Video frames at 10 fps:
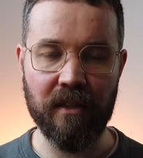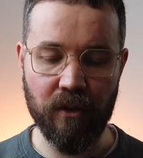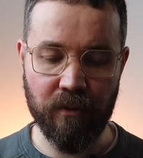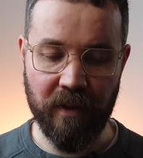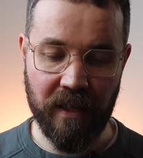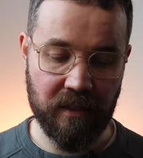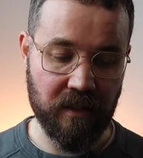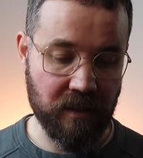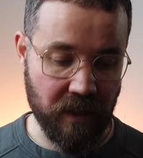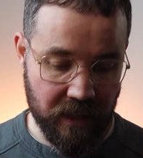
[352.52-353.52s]
little fact
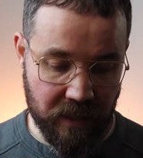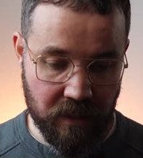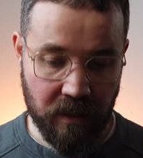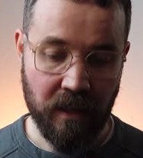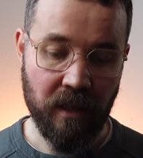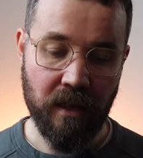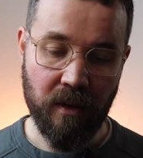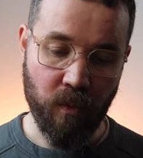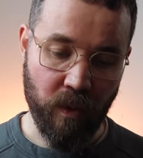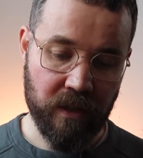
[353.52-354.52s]
aside,
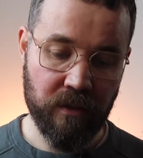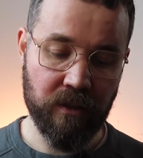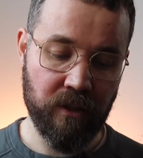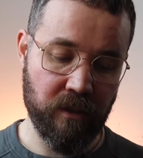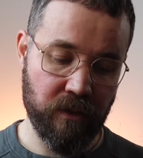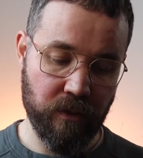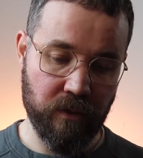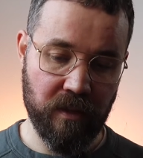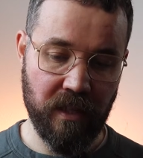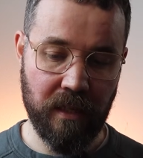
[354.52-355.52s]
Western shirts use
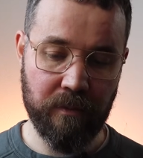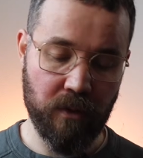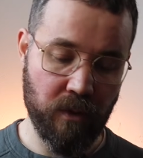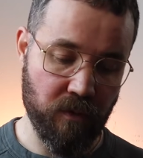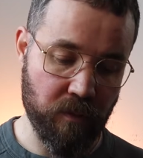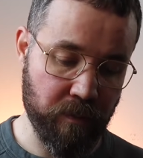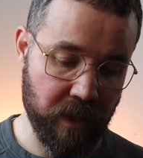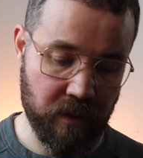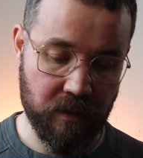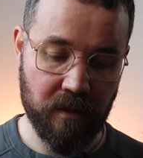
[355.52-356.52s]
snaps over
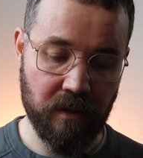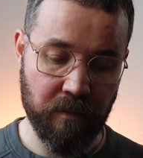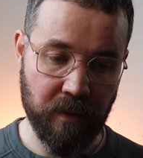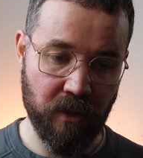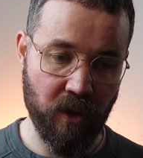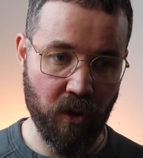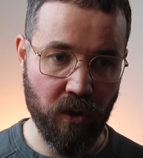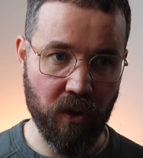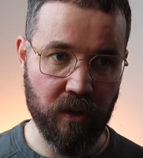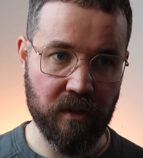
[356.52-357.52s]
buttons
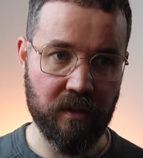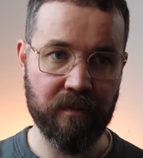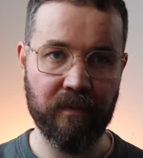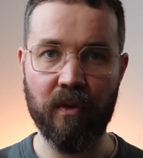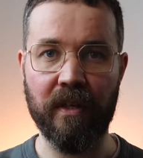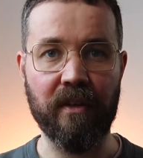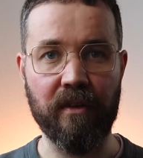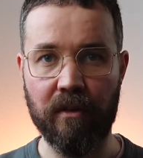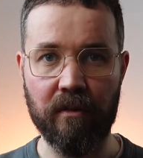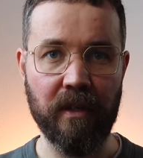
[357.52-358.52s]
because, okay,
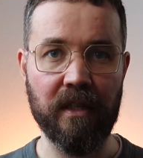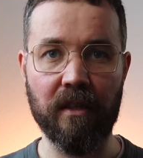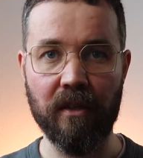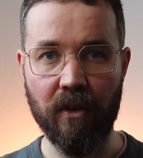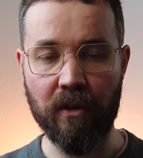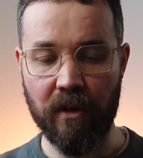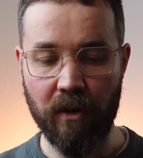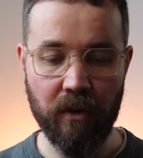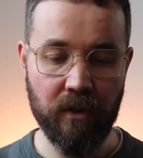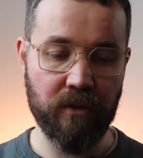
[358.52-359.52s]
you're riding along on a
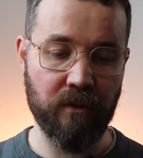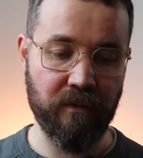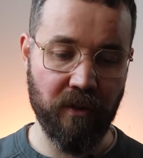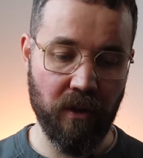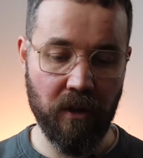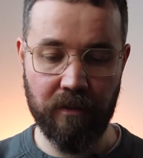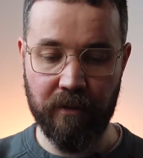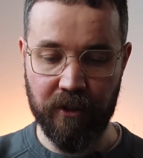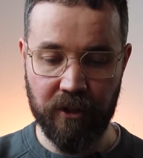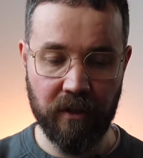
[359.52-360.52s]
horse, you fall off,
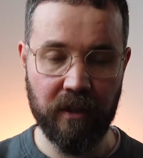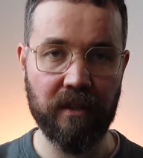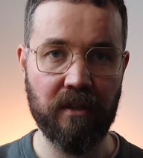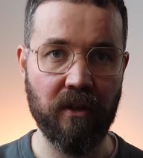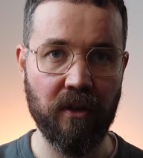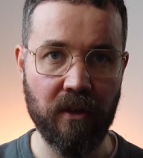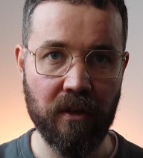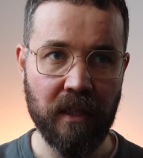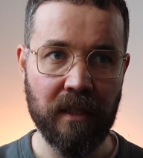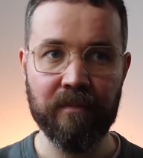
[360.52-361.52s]
your shirt gets caught,
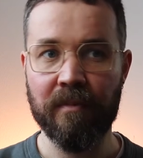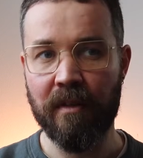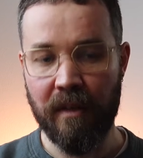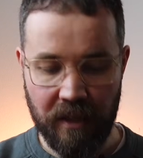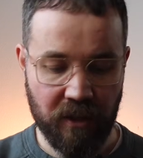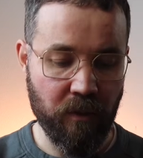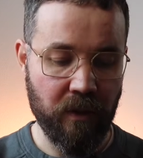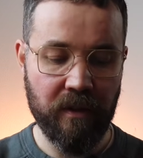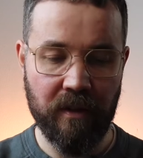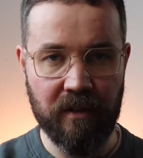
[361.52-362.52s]
you
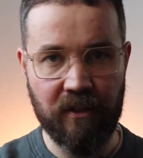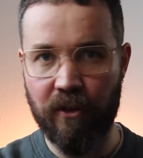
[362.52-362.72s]
want it to